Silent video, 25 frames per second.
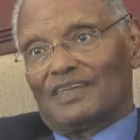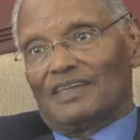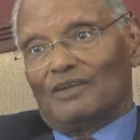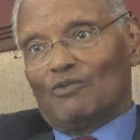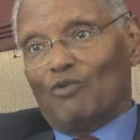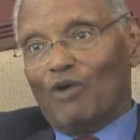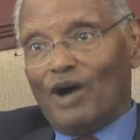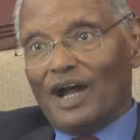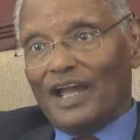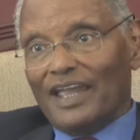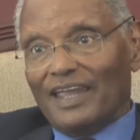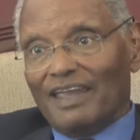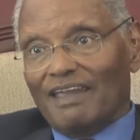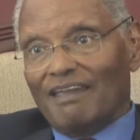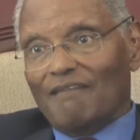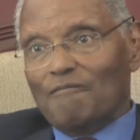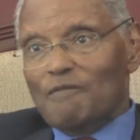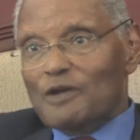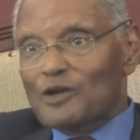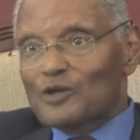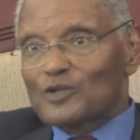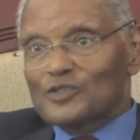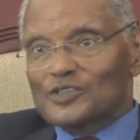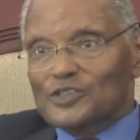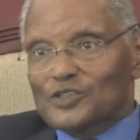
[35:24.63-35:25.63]
Why?
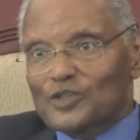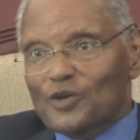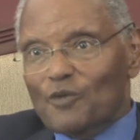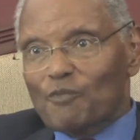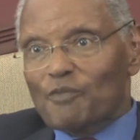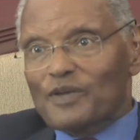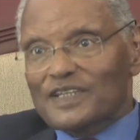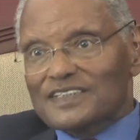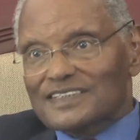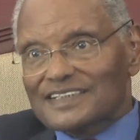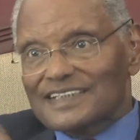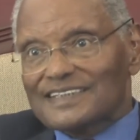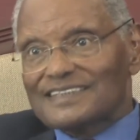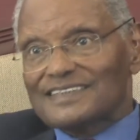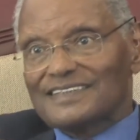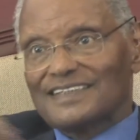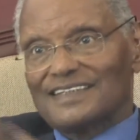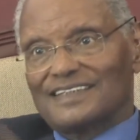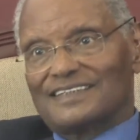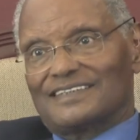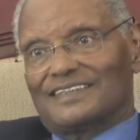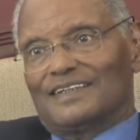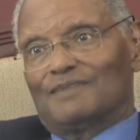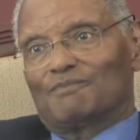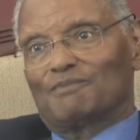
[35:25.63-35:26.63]
Because Ethiopia set the
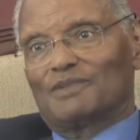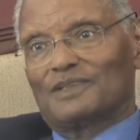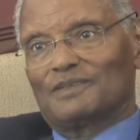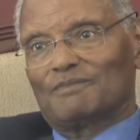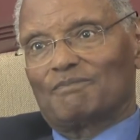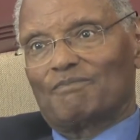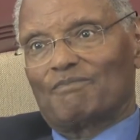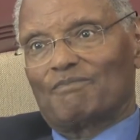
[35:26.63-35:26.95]
example.